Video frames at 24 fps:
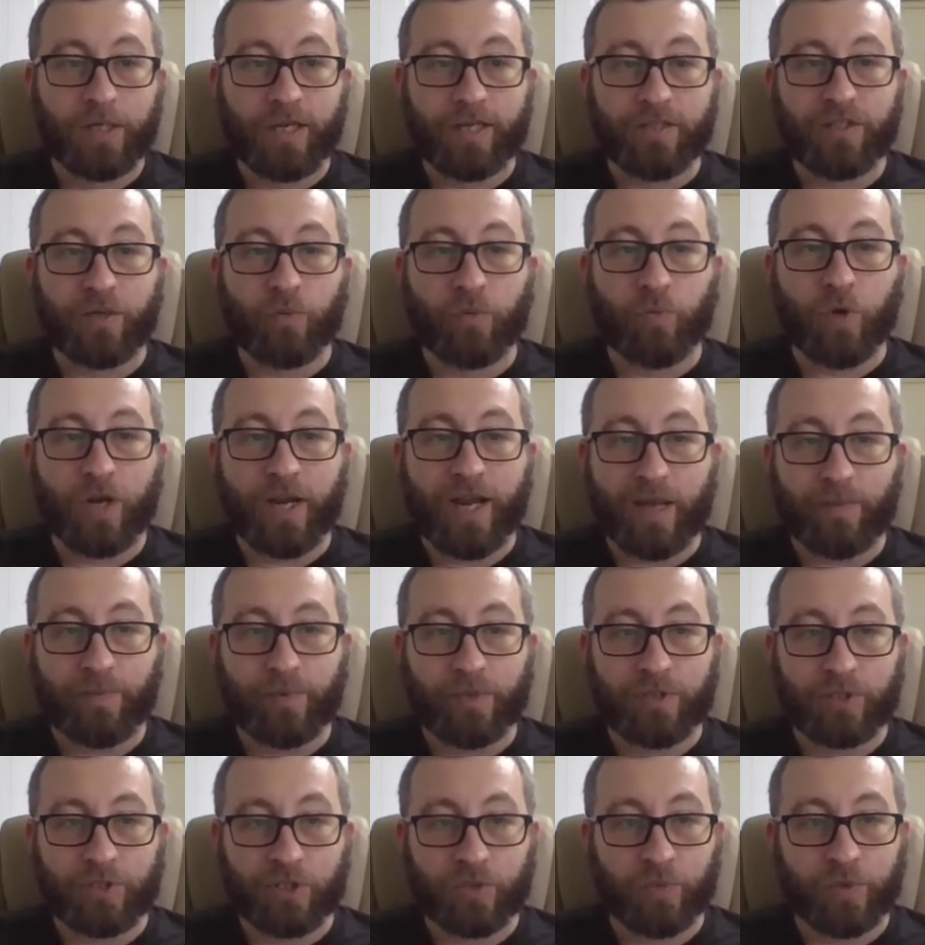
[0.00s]
And then what
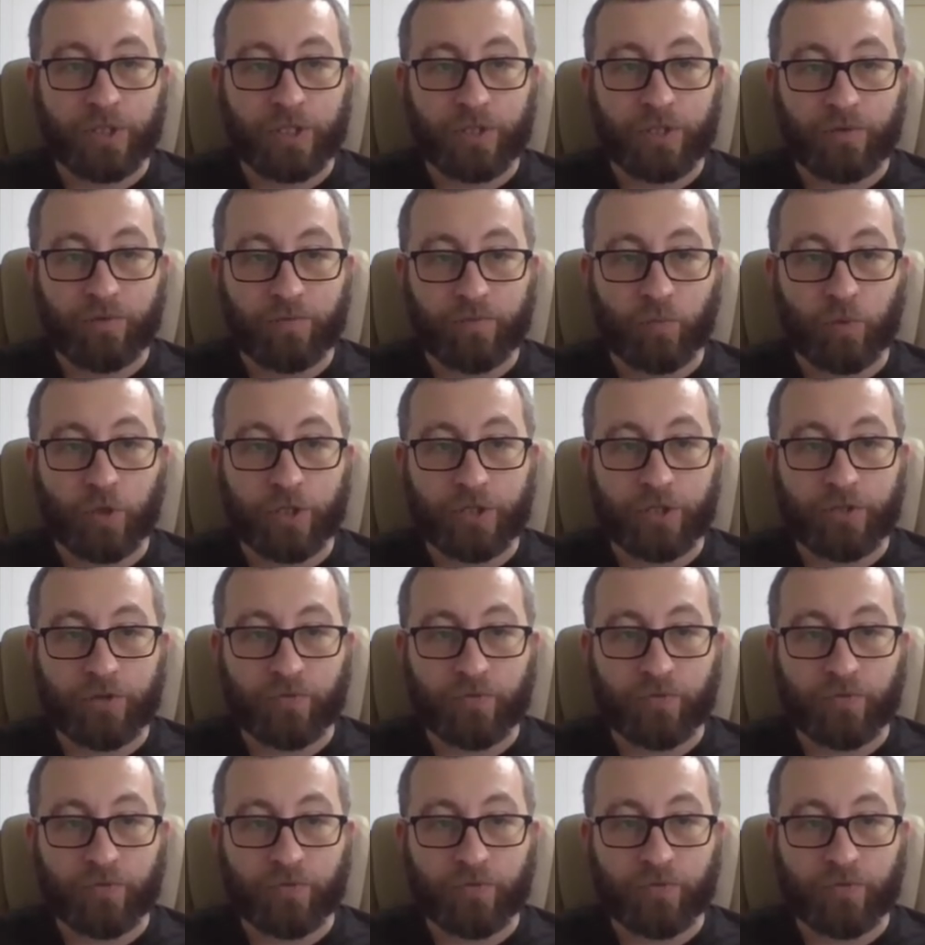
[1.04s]
happens is when you